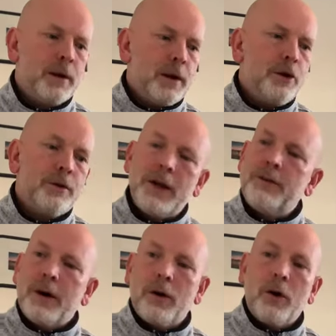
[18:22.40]
You know, if
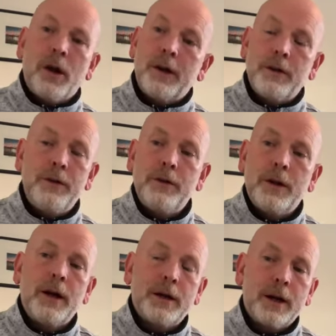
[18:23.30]
they've all had to do
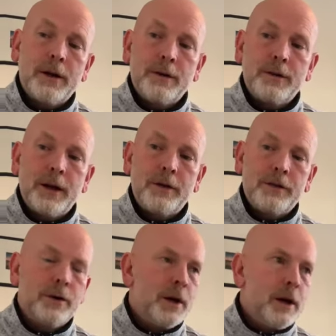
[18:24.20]
that kind of thing.
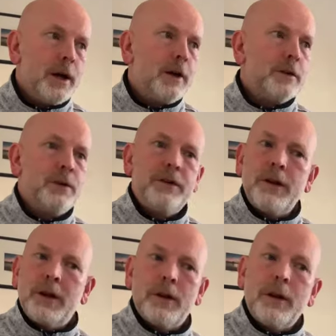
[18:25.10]
So it's about
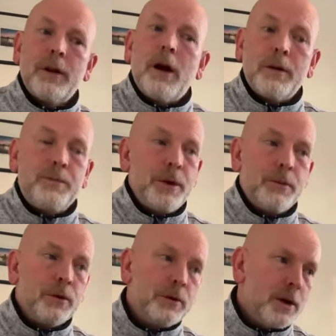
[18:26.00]
seeking out. There are
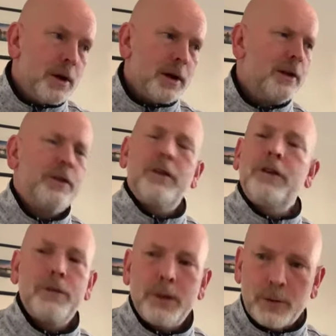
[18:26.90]
people
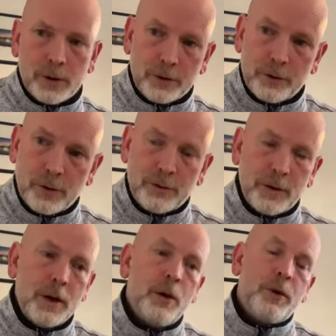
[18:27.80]
considerably worse off,
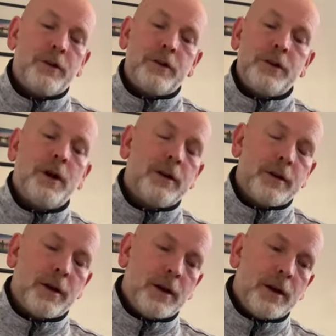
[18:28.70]
which is not
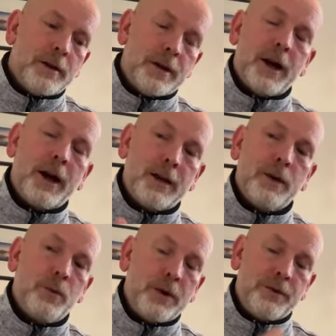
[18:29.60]
denying
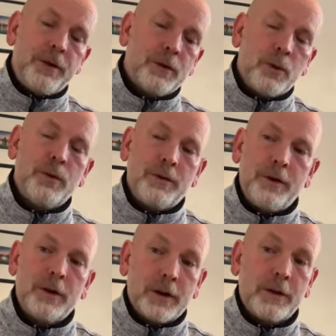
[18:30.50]
that we feel what we
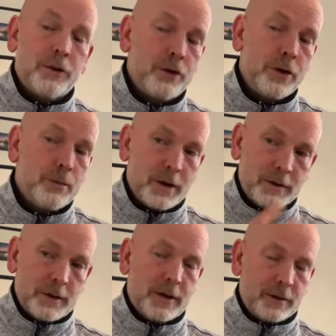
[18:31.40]
feel because it's real,
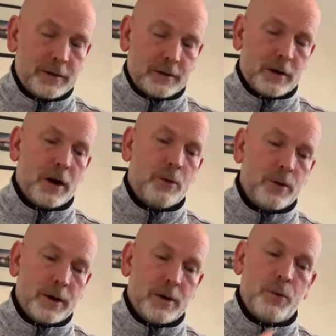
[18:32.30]
because it is how
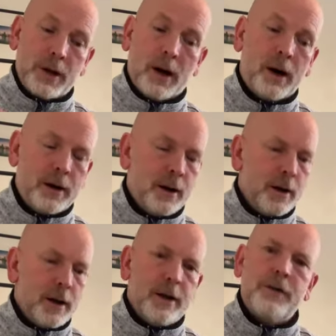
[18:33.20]
we are,
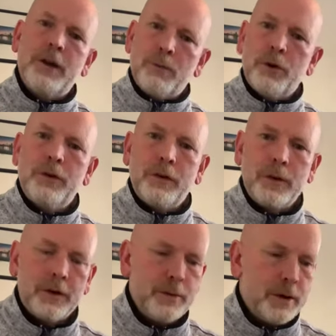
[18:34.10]
and it's the emotions
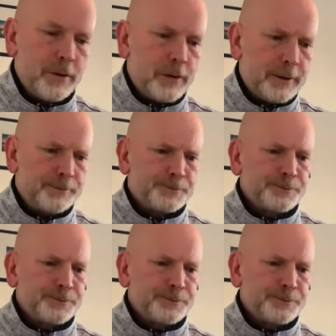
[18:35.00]
we're experiencing.